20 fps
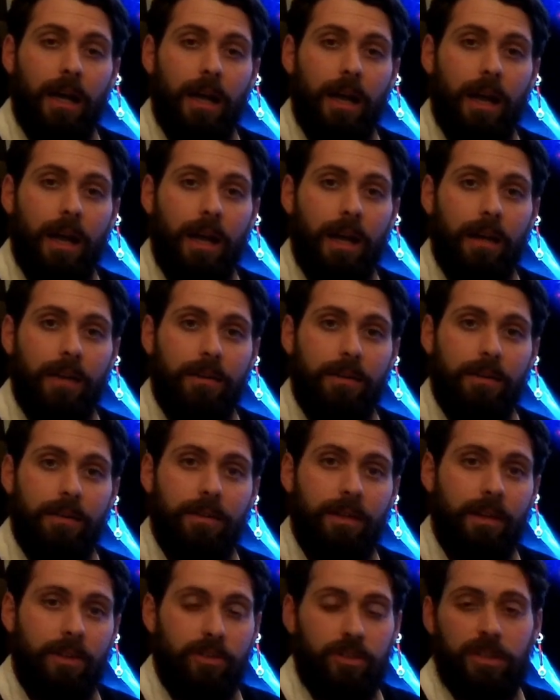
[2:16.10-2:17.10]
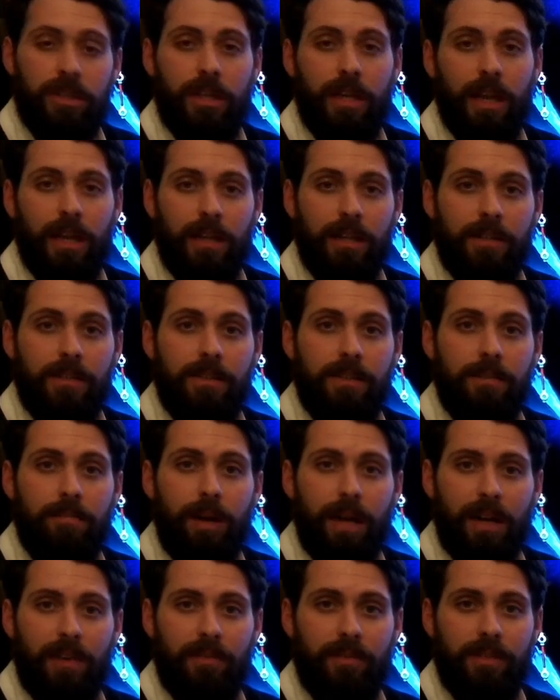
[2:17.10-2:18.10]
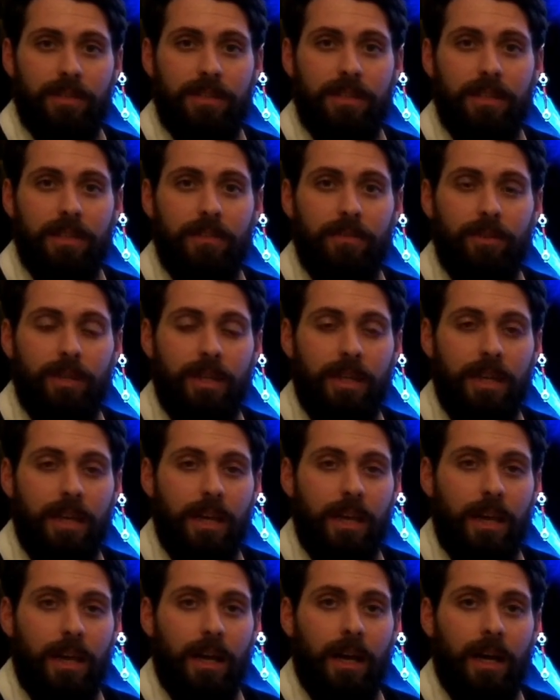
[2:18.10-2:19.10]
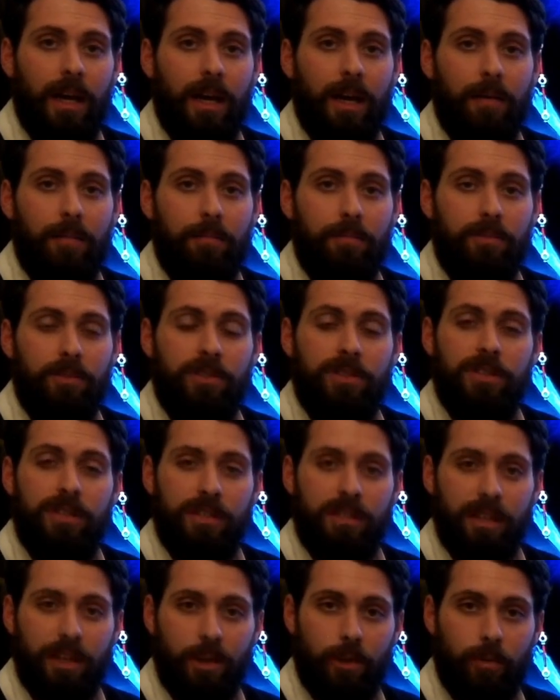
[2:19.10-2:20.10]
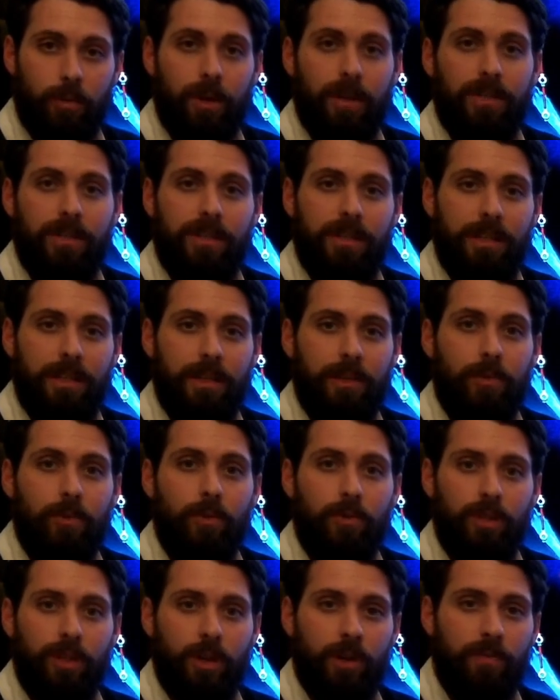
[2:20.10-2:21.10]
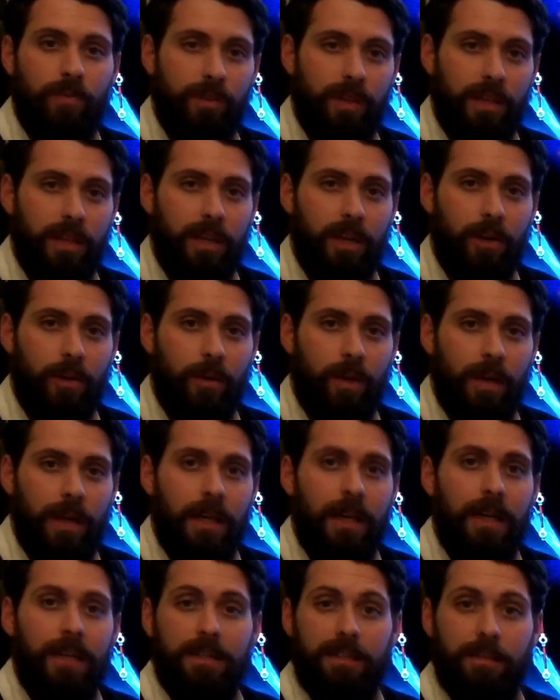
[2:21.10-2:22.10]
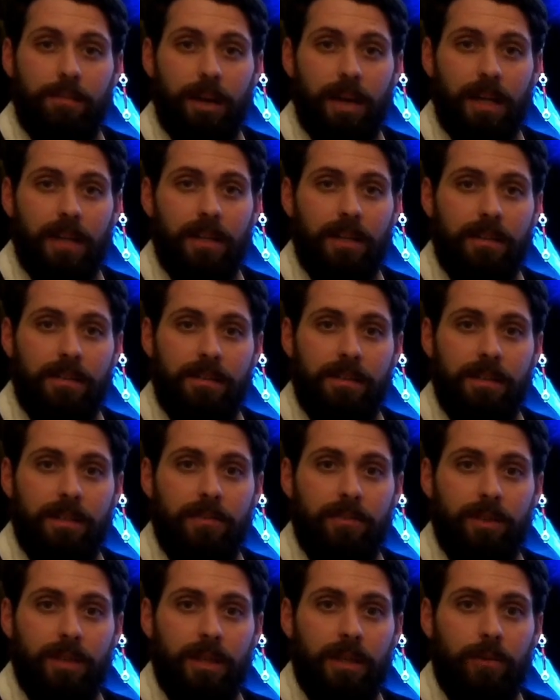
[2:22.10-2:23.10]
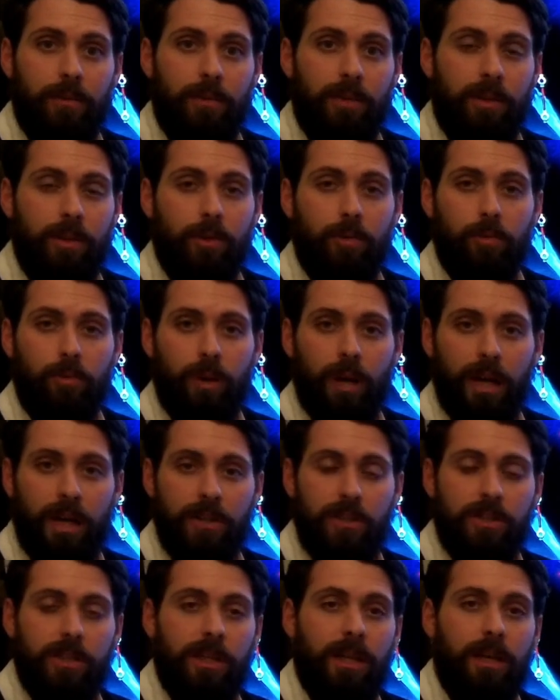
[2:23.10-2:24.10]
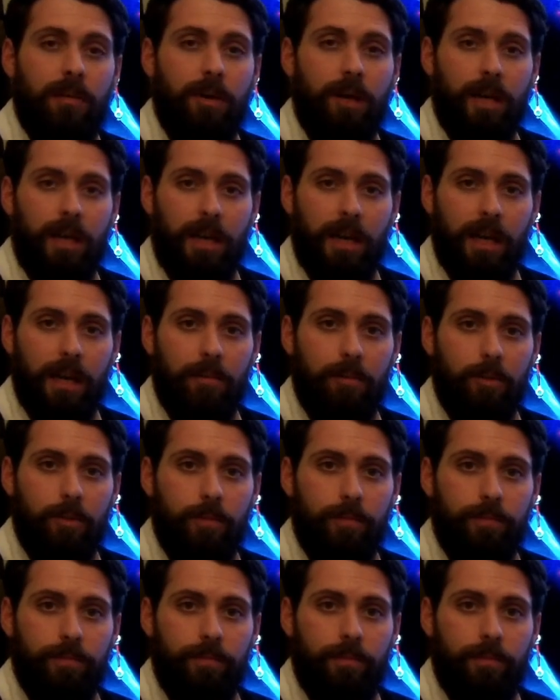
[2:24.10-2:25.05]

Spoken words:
And they just connect into the back of your TV. Just the single one to the audio and video into the back of your TV with a normal HDMI cable.